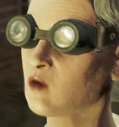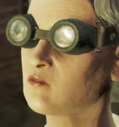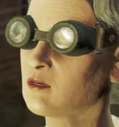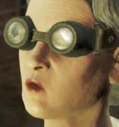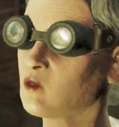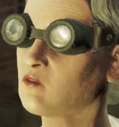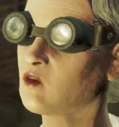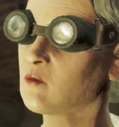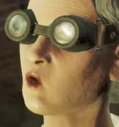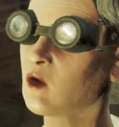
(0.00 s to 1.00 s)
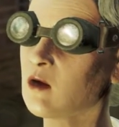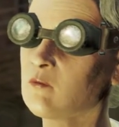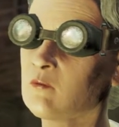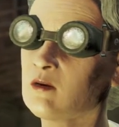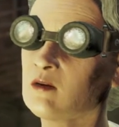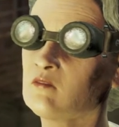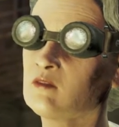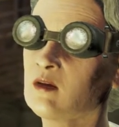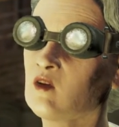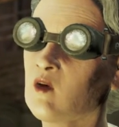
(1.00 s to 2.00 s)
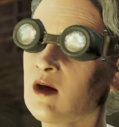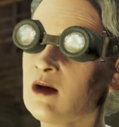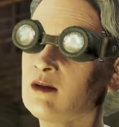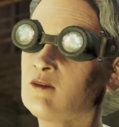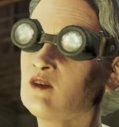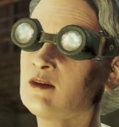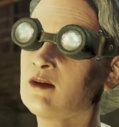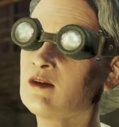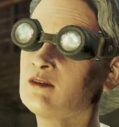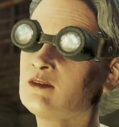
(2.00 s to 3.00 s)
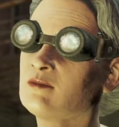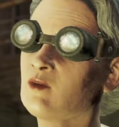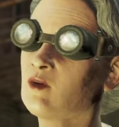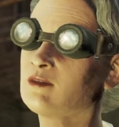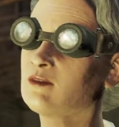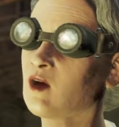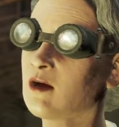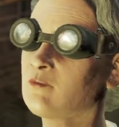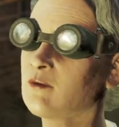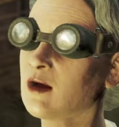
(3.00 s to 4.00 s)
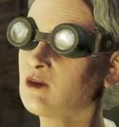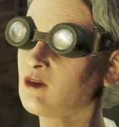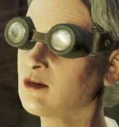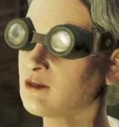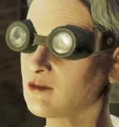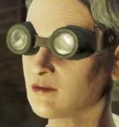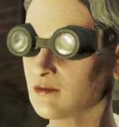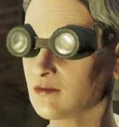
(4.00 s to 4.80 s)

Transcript: A refuge for the broken people left in the wake of the Institute's rampages.